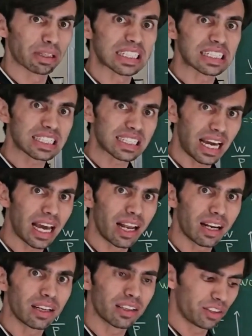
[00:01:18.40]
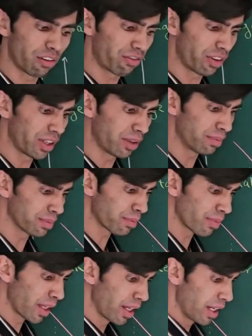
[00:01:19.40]
but still the firm
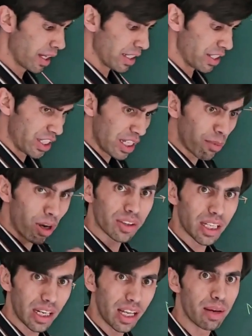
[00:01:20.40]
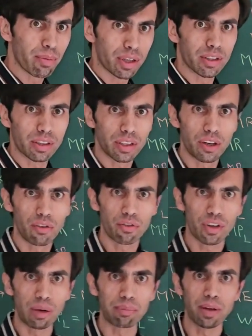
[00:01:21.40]
demand the labor
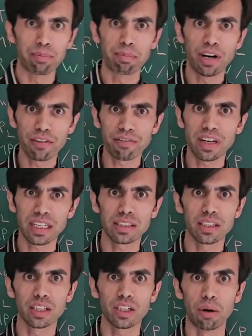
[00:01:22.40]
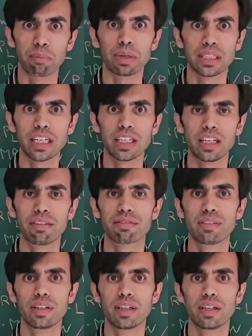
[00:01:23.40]
from the perfect
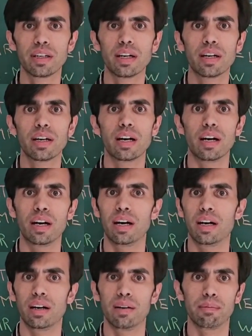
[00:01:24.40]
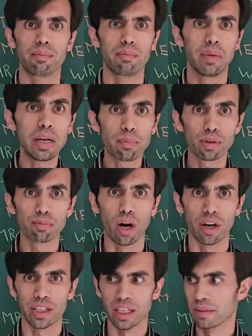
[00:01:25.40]
competitive input
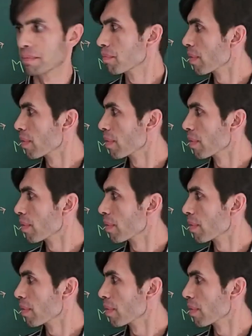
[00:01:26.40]
market.